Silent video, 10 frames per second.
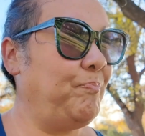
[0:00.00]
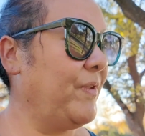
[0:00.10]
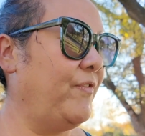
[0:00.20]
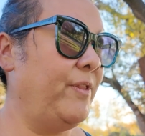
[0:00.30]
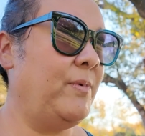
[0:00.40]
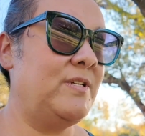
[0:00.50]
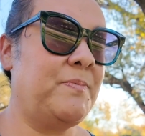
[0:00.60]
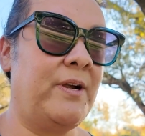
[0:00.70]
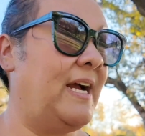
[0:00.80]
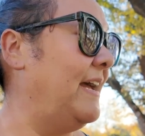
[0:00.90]
for the most
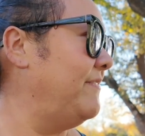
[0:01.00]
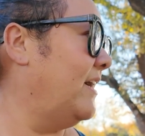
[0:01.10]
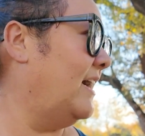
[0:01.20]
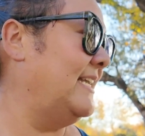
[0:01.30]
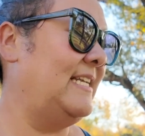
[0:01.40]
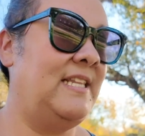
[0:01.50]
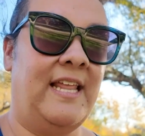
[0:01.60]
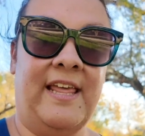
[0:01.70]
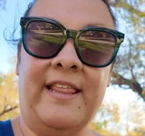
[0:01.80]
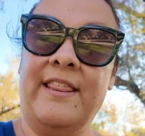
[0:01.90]
part, I've gotten
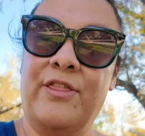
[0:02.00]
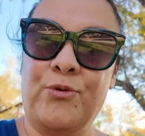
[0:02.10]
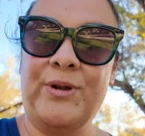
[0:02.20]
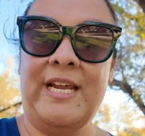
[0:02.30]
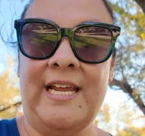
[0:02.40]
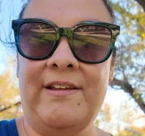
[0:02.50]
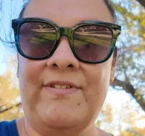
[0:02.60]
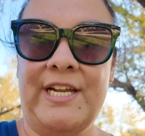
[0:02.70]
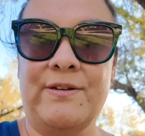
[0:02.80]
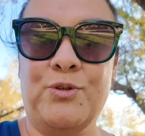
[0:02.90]
lately 3
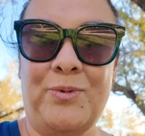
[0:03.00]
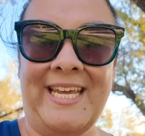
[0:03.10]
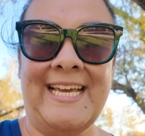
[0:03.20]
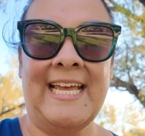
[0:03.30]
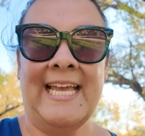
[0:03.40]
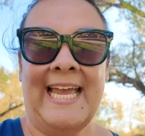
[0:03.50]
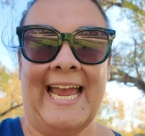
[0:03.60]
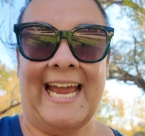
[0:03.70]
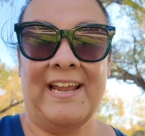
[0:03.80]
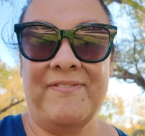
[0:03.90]
videos a week,
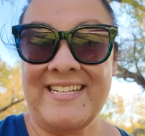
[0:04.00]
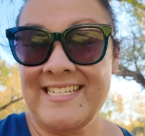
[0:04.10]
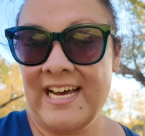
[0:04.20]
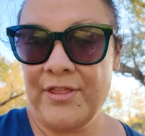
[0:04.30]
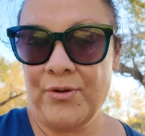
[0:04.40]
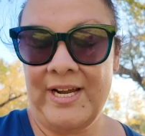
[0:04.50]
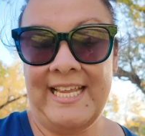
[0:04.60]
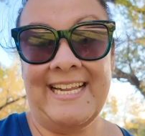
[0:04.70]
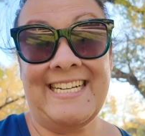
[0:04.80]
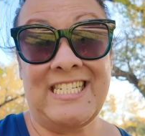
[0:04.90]
and if it's not 3,
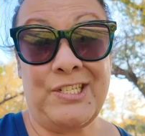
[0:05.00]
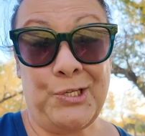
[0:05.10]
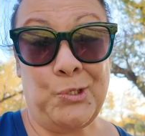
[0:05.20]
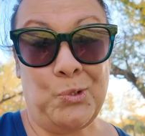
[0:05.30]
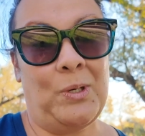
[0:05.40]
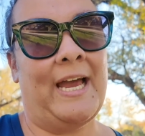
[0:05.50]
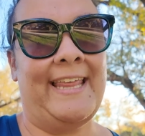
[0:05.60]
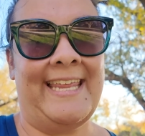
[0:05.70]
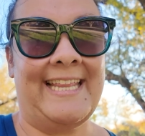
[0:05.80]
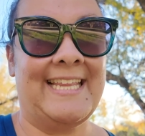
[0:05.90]
then it's 2. I
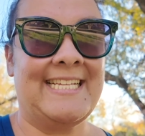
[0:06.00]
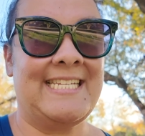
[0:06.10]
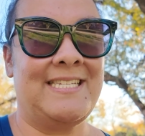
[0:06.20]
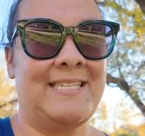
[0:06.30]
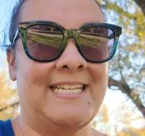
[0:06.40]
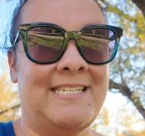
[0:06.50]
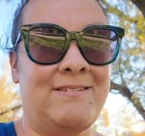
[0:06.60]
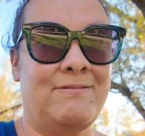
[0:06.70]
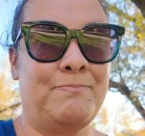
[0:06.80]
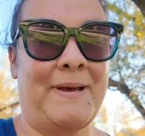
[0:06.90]
think
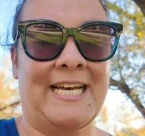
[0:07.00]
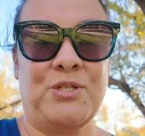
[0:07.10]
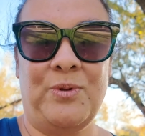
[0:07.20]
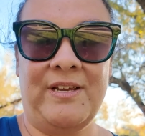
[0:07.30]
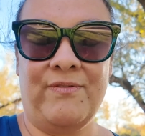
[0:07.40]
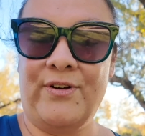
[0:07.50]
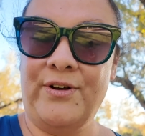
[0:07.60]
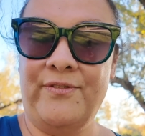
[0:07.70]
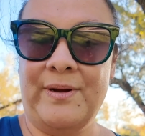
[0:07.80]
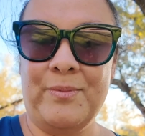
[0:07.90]
this past week for
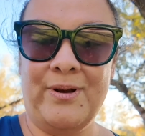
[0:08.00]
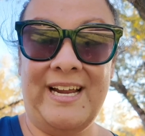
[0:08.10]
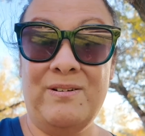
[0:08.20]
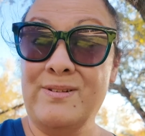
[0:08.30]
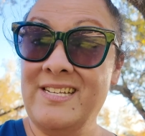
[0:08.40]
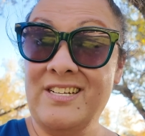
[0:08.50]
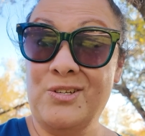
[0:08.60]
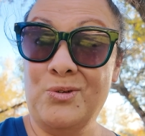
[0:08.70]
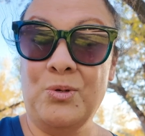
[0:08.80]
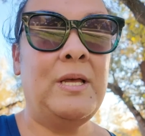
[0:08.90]
November, it was like
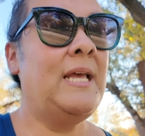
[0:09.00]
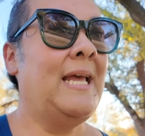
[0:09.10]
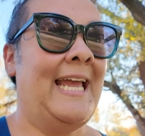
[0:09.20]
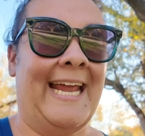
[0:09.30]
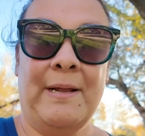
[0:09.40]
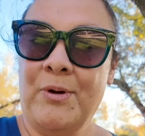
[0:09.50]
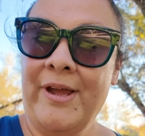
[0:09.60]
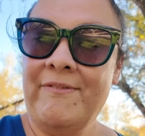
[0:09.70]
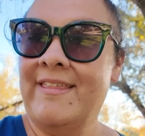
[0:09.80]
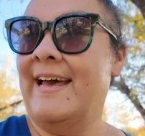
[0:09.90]
2, and I'm
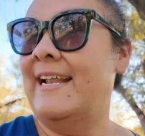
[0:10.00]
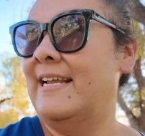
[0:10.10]
okay with that,